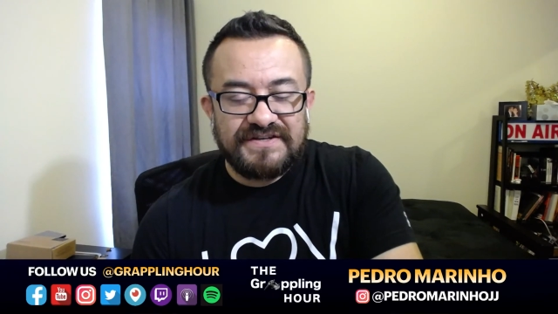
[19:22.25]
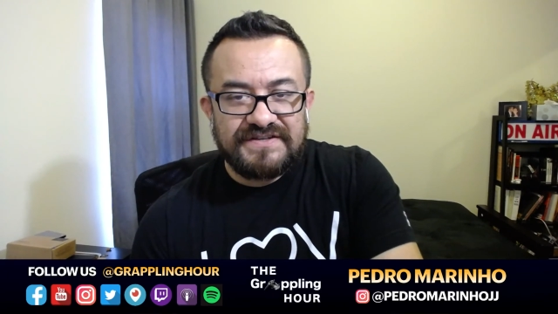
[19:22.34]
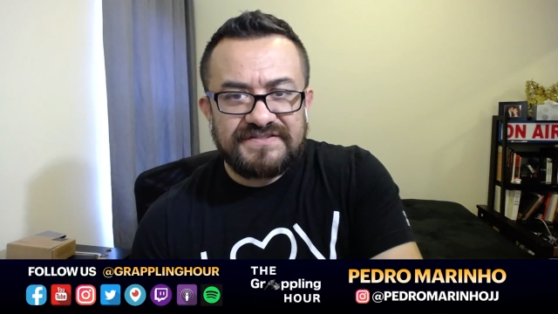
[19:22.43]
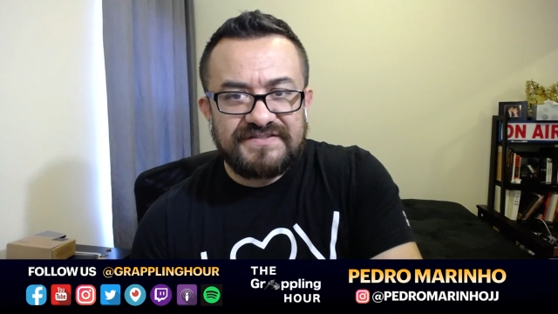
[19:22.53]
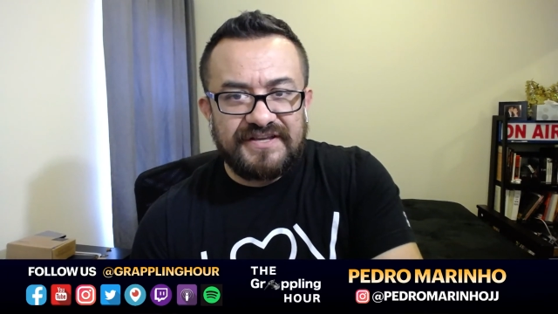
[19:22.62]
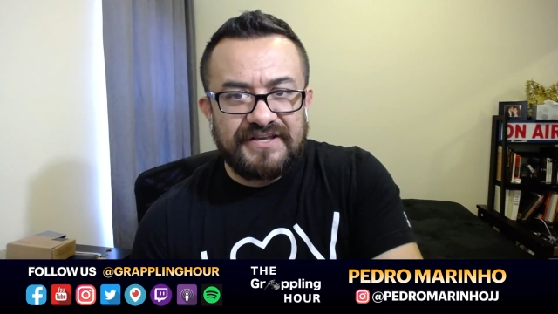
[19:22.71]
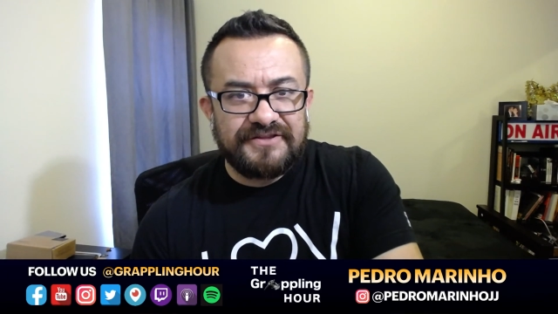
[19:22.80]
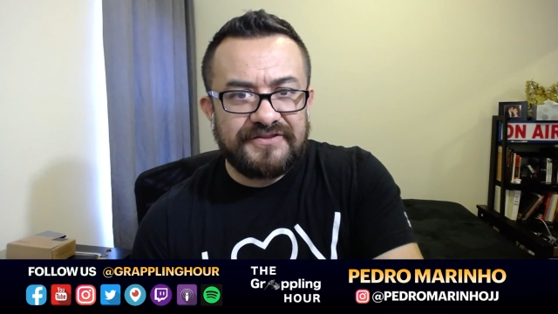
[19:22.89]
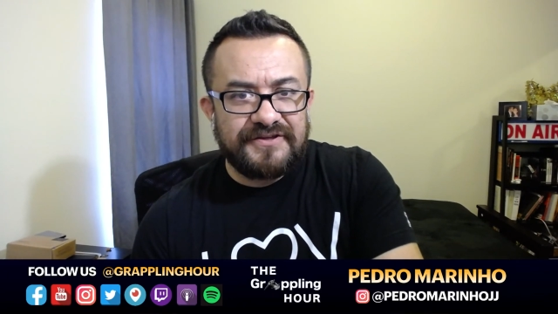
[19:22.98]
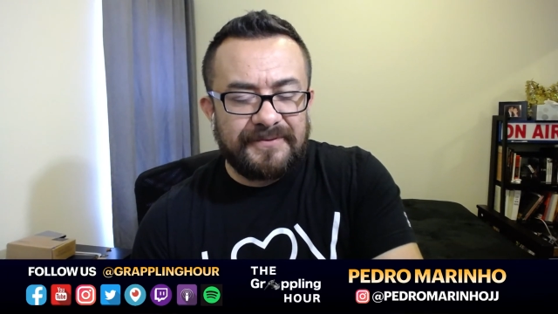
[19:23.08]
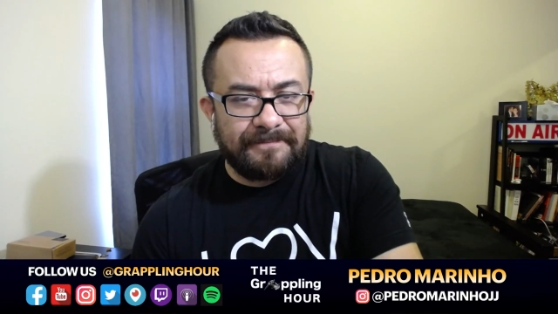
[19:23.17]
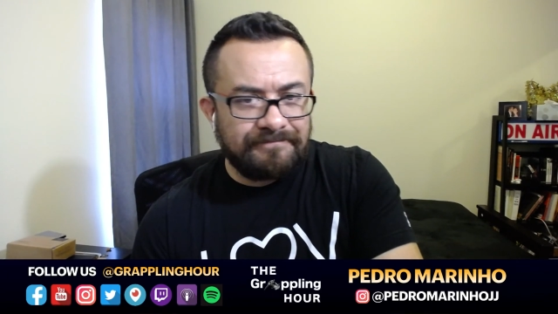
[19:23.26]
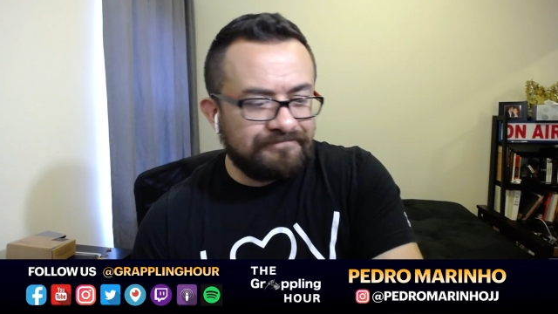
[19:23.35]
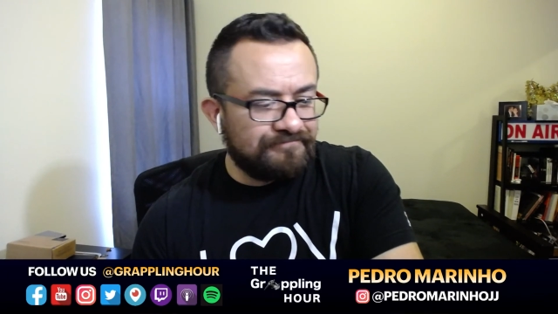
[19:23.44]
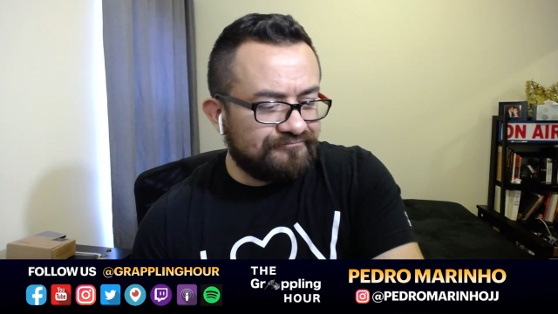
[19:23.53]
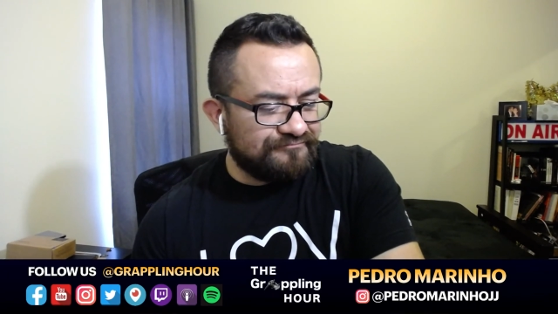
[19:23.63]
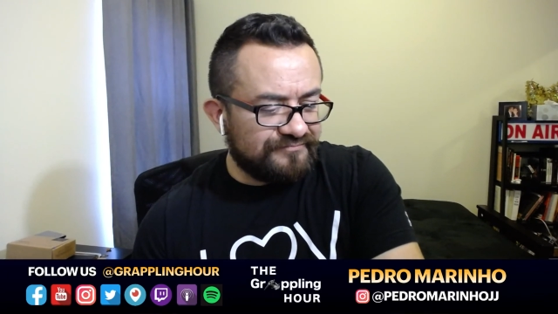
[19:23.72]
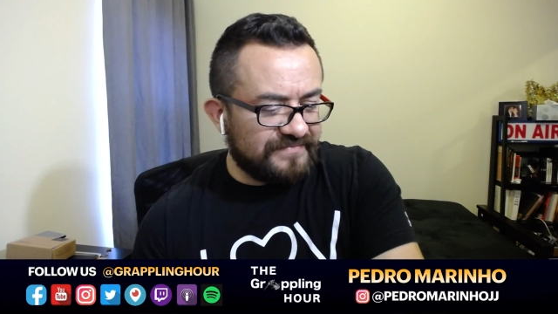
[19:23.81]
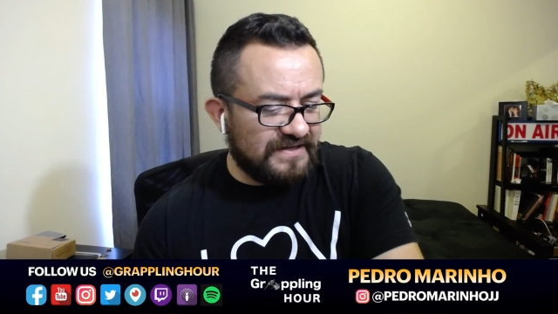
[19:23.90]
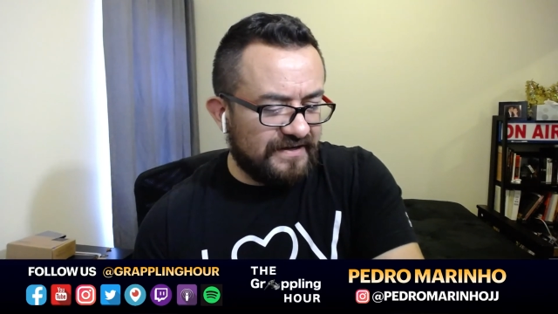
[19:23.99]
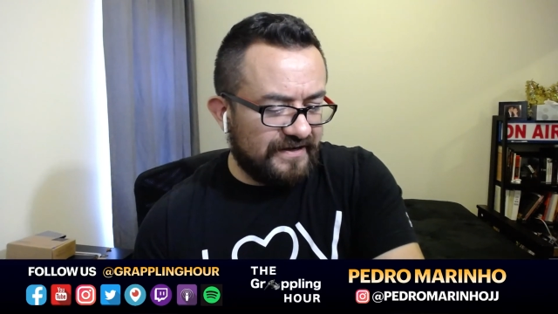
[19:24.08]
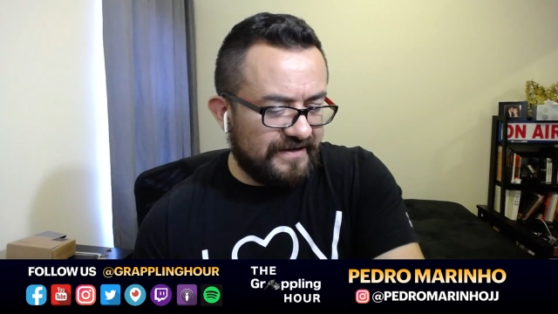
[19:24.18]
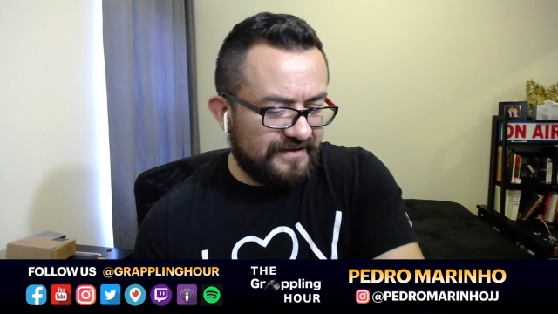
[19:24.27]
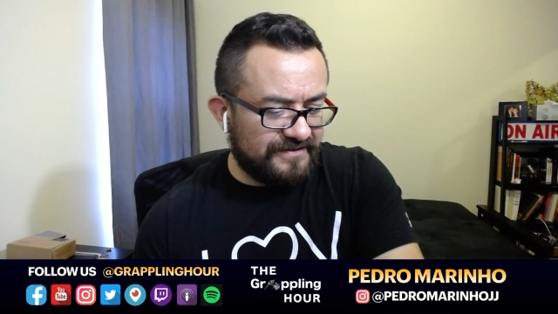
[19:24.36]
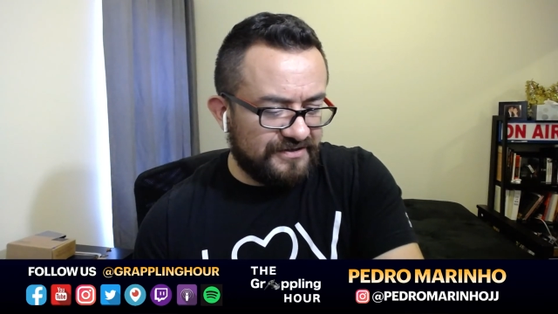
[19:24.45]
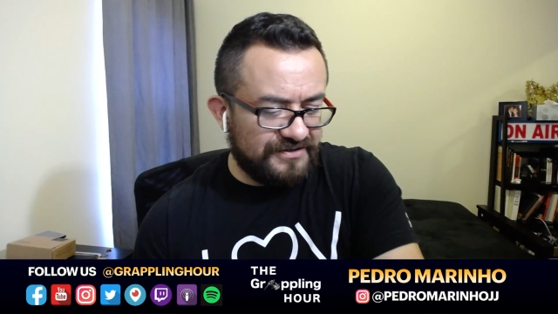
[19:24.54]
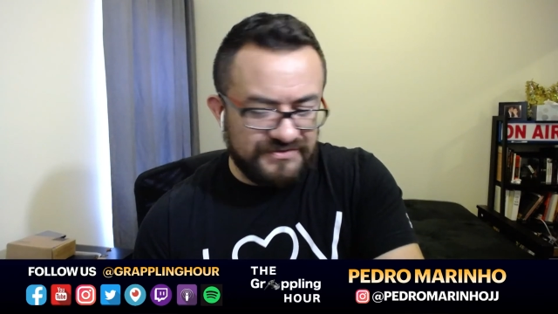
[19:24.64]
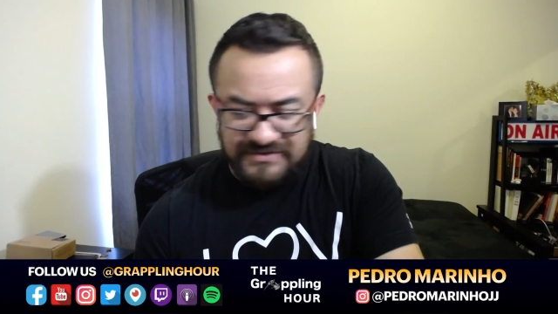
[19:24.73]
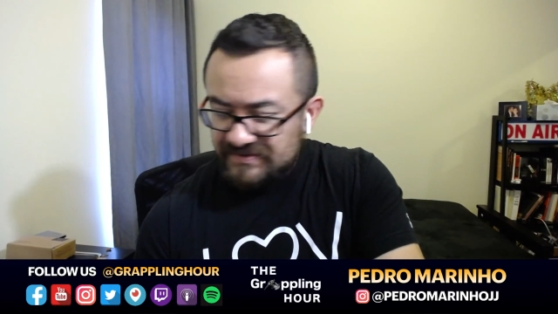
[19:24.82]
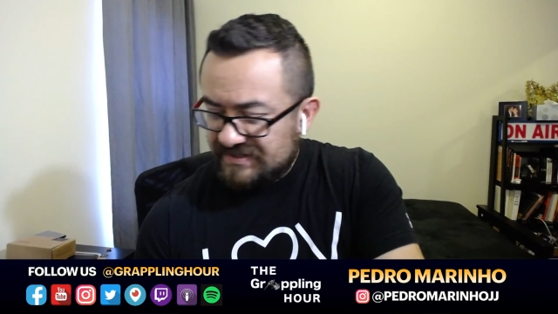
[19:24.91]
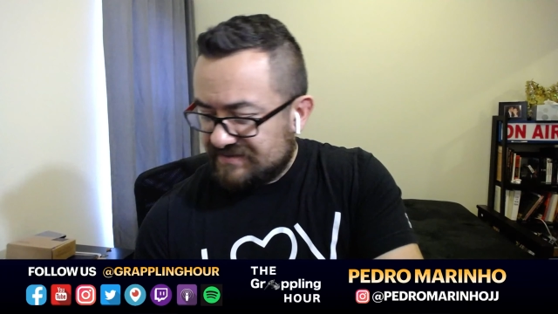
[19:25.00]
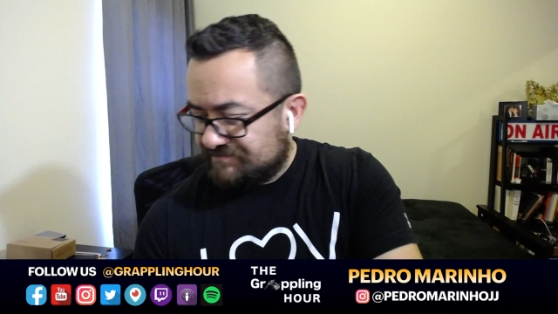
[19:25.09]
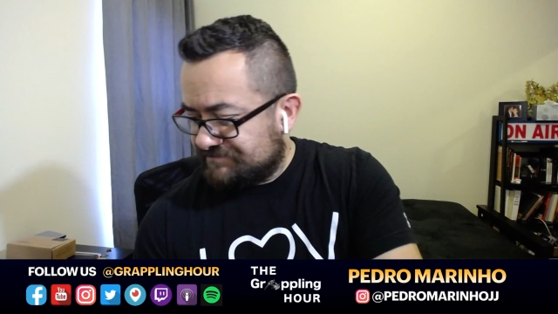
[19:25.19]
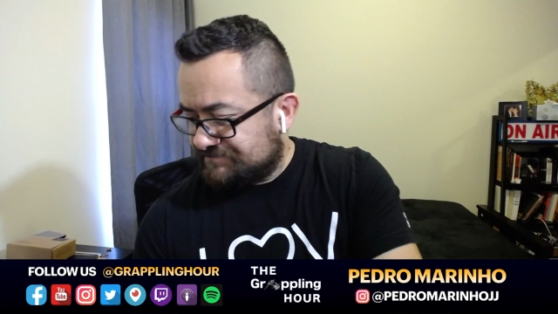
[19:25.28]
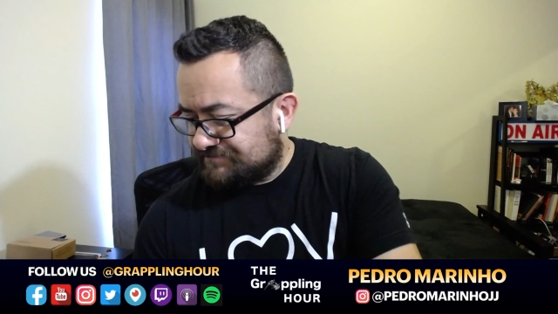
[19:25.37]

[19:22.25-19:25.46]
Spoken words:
seeing them do it. And